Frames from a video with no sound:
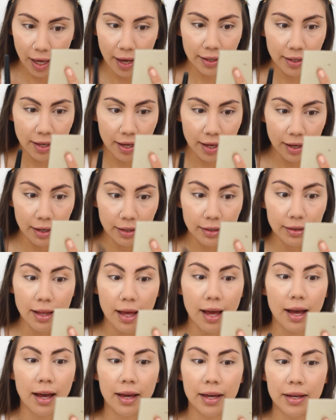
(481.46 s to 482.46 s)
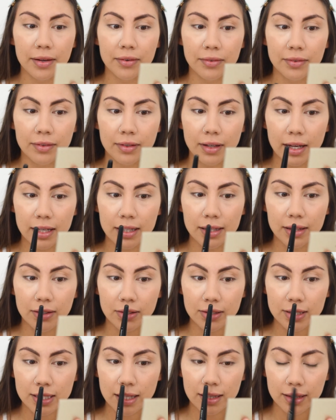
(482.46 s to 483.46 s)
i can't lie it
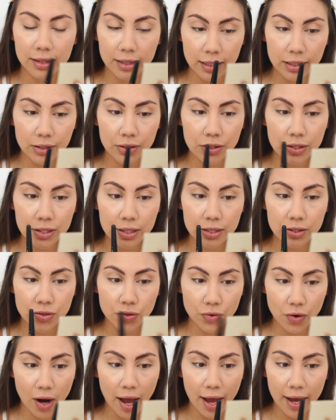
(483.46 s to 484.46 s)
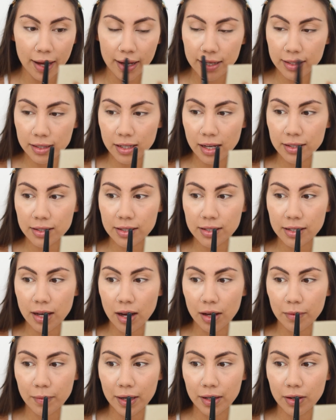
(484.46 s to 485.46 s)
looks a little dry and dusty
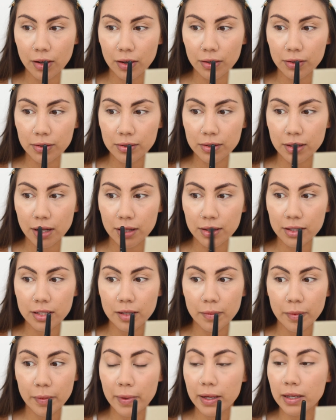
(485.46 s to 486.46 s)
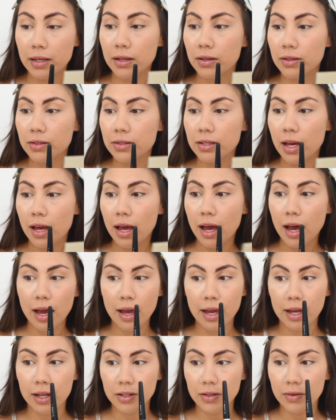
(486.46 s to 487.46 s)
on my nose, on the tip of my nose.
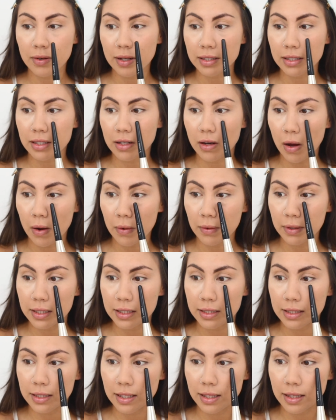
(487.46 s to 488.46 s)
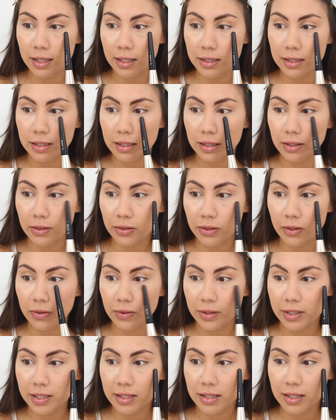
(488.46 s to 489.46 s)
And you guys can already see that it's a little
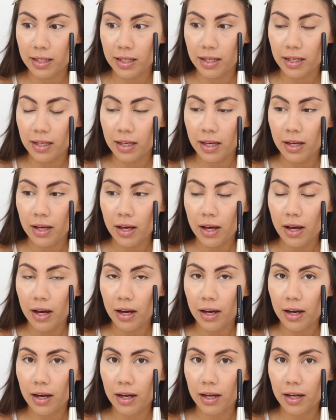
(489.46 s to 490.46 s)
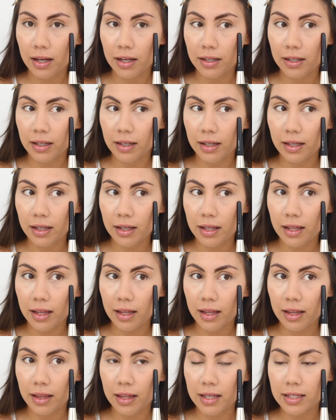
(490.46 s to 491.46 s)
creasy on
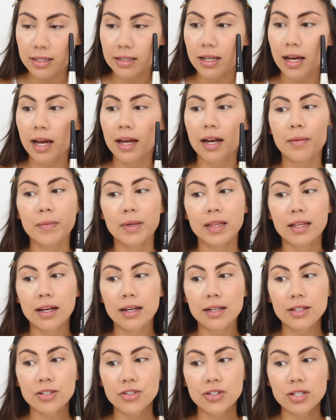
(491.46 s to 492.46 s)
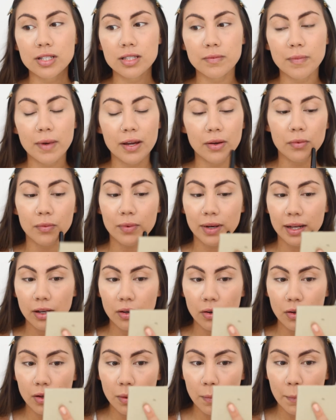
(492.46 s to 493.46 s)
this side. I mean, that is just my
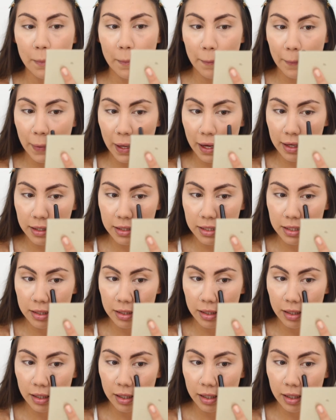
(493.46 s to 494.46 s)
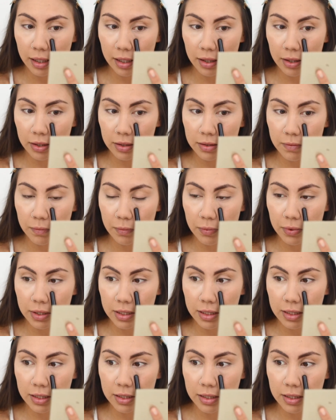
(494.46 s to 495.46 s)
wrinkle, but it looks
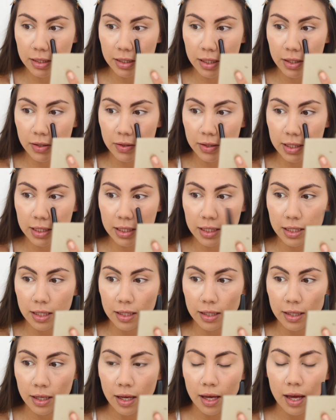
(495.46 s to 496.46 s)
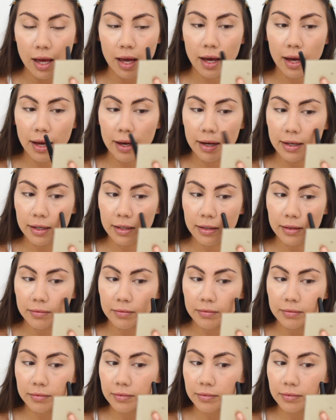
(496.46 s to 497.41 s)
pretty creasy. Um,